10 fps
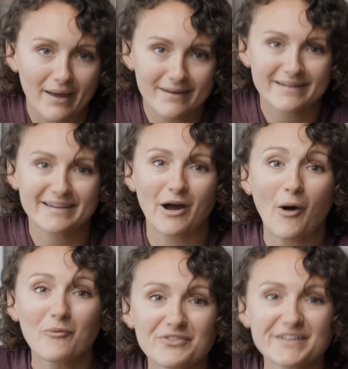but
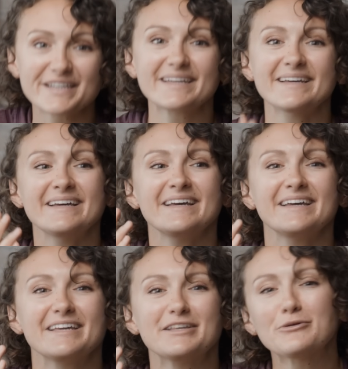hopefully
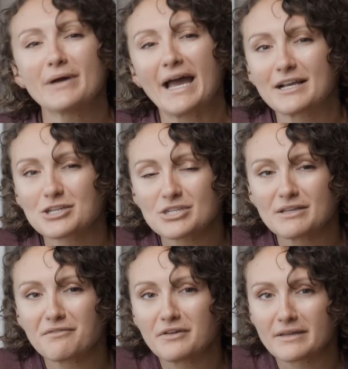you
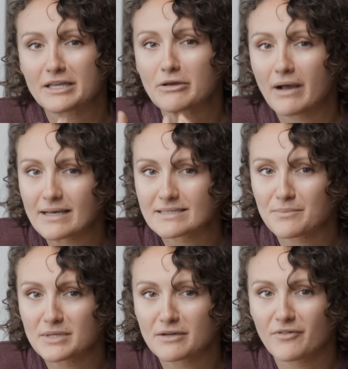actually feel like you got
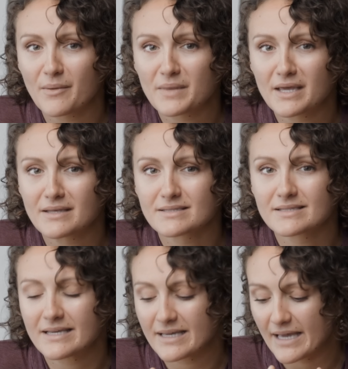something from
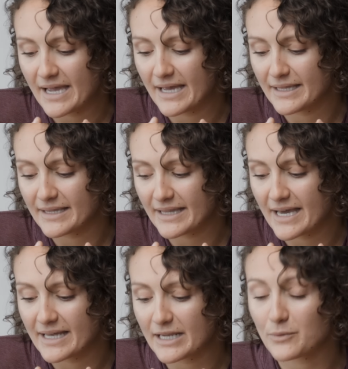this and
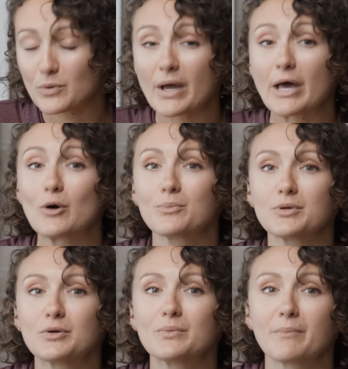that it will
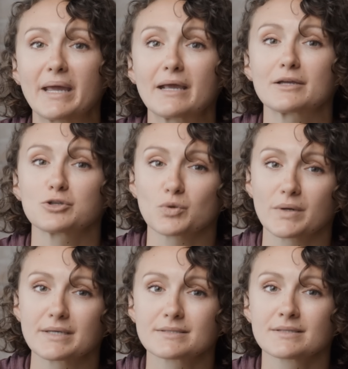help you make a
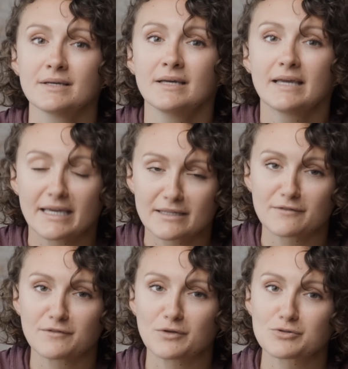choice in
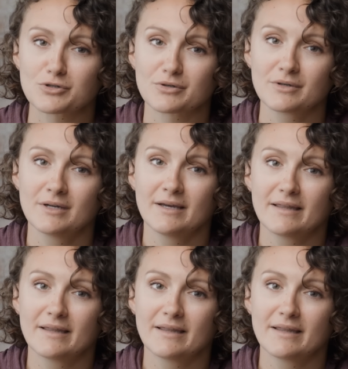the future